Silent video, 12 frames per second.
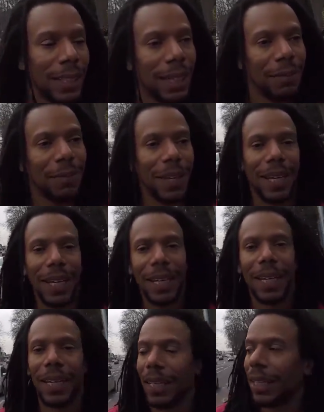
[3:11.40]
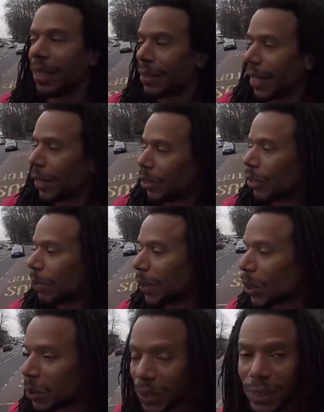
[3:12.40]
Lovely. So it should
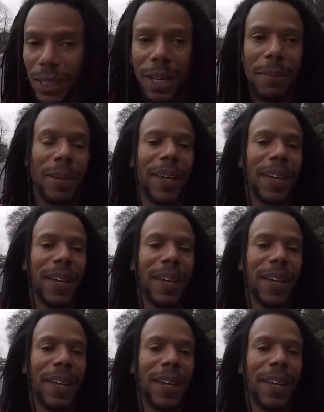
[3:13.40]
be all the time.